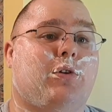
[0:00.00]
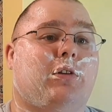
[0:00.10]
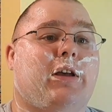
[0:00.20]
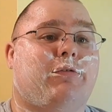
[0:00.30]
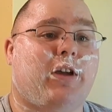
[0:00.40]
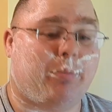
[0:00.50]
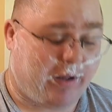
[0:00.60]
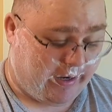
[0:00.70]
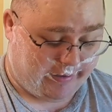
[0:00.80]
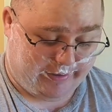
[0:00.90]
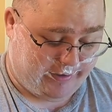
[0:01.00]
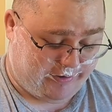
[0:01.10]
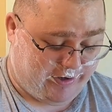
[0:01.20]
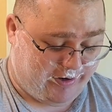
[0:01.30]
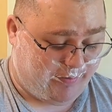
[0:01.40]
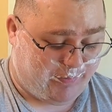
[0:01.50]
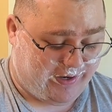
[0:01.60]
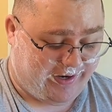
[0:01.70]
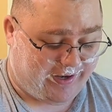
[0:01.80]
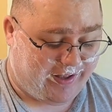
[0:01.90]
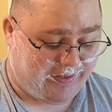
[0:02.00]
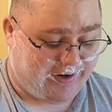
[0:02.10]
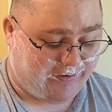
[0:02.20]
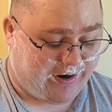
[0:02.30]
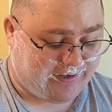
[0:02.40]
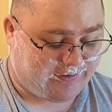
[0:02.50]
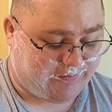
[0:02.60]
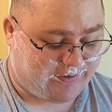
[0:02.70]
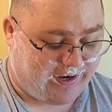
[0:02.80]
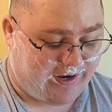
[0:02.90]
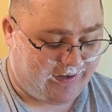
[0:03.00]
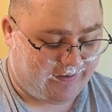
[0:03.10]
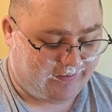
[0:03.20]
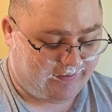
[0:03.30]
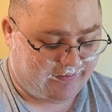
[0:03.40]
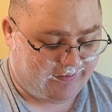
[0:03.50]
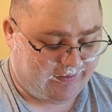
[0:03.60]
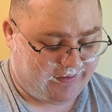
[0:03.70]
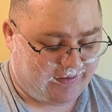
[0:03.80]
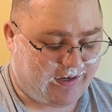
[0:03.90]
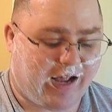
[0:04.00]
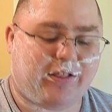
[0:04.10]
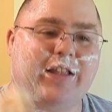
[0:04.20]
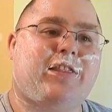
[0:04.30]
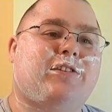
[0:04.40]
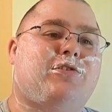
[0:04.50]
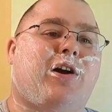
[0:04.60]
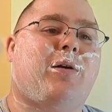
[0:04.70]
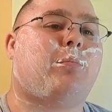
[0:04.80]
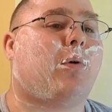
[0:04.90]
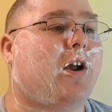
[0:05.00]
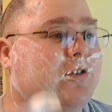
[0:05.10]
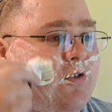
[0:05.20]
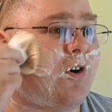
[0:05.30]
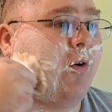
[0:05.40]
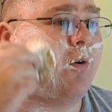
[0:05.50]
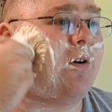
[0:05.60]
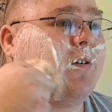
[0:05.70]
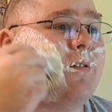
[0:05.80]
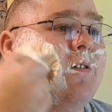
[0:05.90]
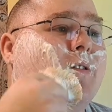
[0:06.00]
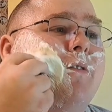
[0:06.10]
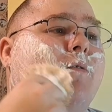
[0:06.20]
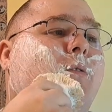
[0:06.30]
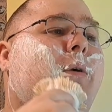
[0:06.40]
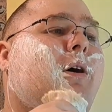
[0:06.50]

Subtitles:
if you lift up on it, it's going to be on the aggressive side. I let this darn brush soak for